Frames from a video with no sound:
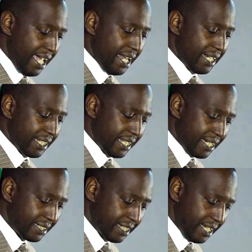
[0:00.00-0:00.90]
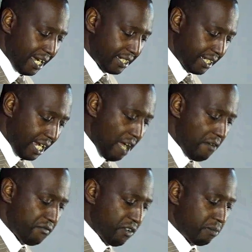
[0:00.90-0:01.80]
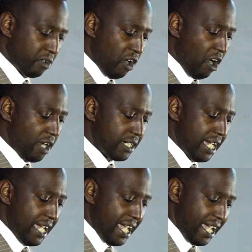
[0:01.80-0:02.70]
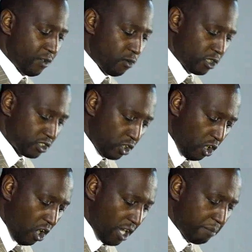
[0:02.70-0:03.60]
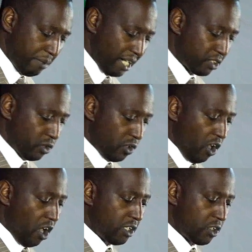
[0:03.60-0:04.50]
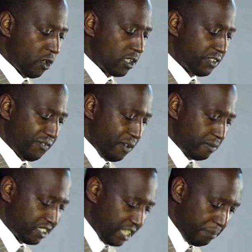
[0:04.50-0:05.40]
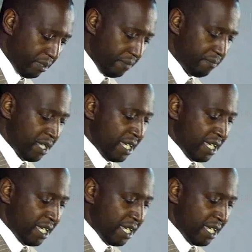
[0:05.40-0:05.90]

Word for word: and that he had come from God and was going back to God, rose from supper.